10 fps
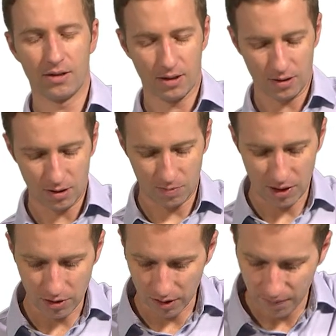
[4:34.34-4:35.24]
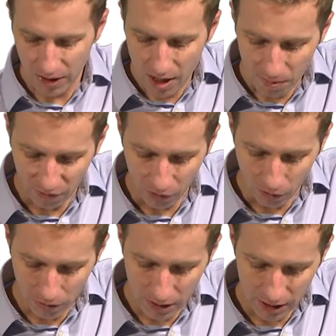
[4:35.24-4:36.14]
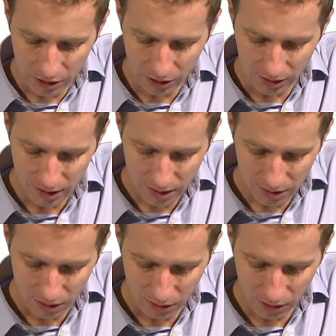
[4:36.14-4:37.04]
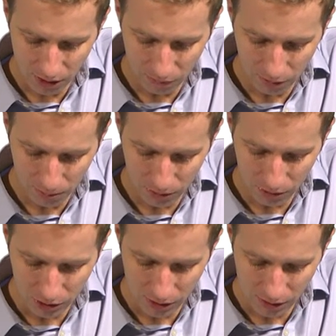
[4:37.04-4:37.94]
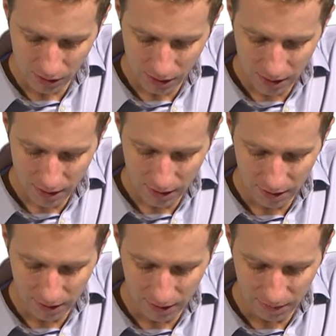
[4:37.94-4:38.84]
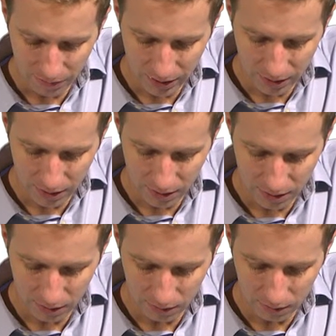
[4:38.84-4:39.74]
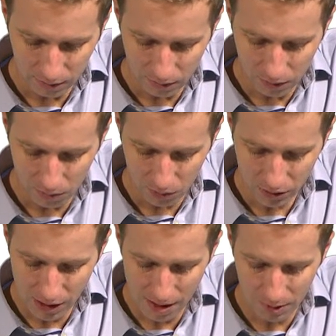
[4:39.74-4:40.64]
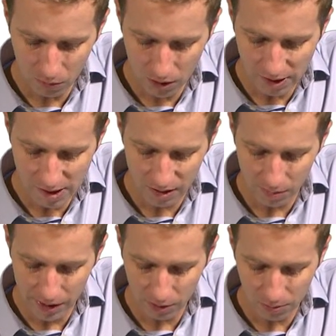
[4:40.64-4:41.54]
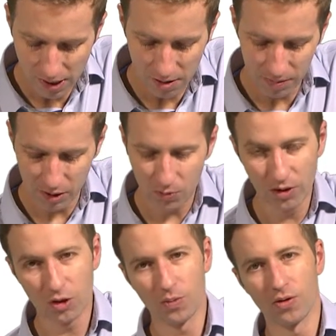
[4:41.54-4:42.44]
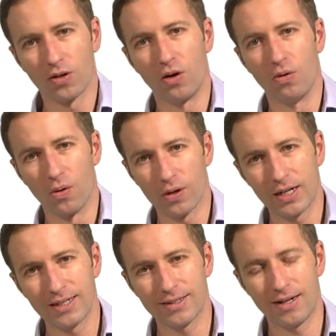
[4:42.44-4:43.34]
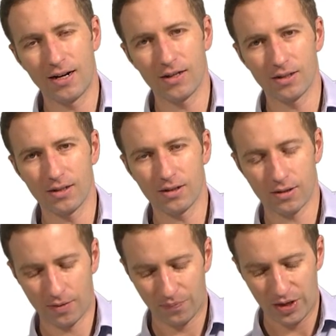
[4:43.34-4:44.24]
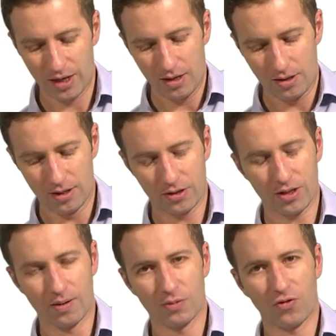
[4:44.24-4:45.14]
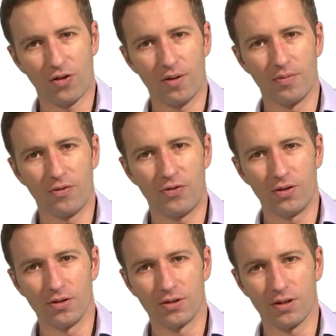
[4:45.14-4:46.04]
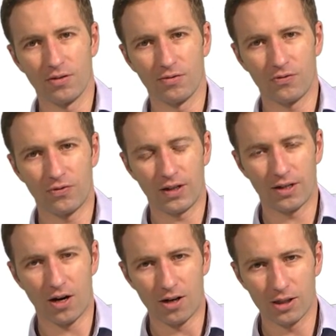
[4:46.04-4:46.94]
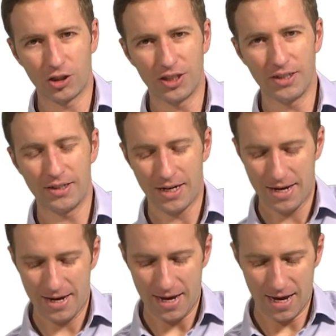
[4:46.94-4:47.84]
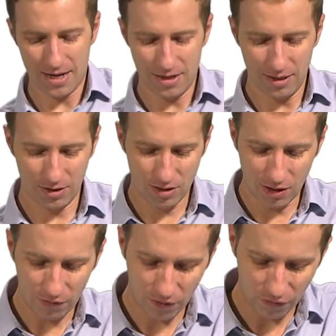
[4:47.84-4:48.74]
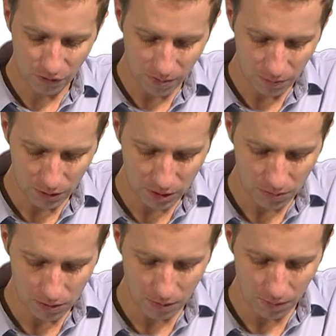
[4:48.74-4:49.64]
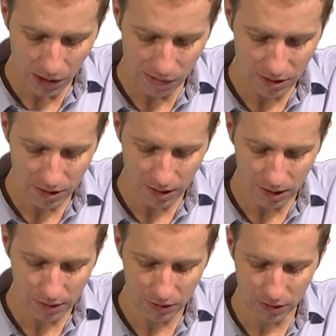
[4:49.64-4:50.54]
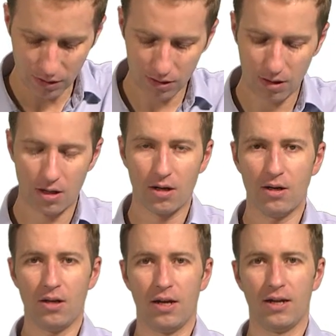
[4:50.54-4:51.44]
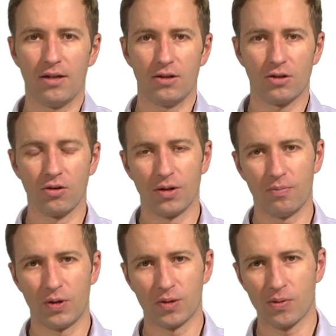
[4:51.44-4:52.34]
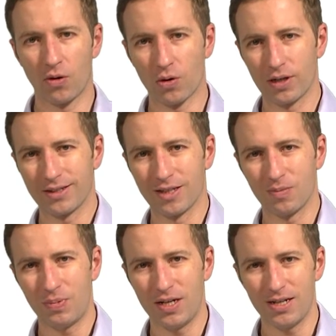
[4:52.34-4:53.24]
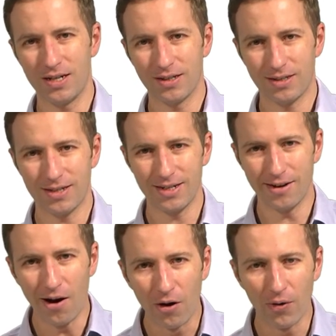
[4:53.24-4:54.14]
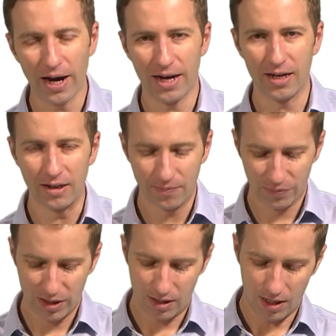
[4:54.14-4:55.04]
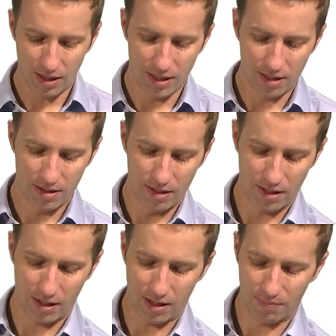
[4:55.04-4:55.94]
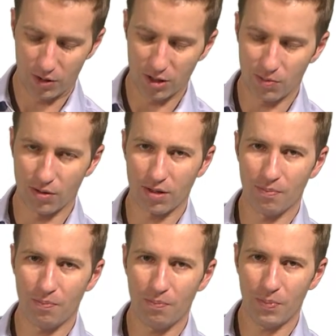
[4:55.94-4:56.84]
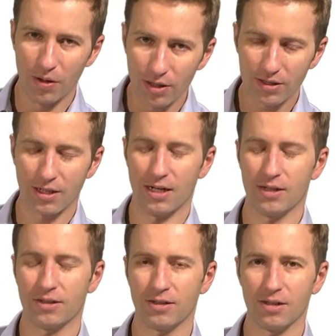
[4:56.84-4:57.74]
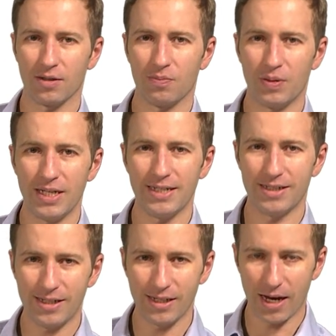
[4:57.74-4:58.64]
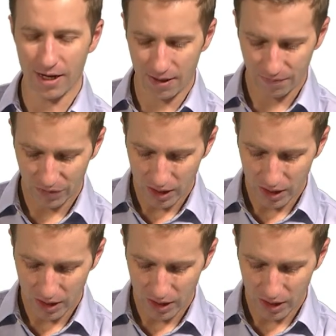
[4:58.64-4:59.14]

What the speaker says: distance metric. But for ordination, there are several approaches. The most common one in the microbiome is principal coordinates analysis. This comes from the fields of ecology, and it's different from principal components analysis. And so the principal coordinates is PCOA, and then principal components analysis is PCA.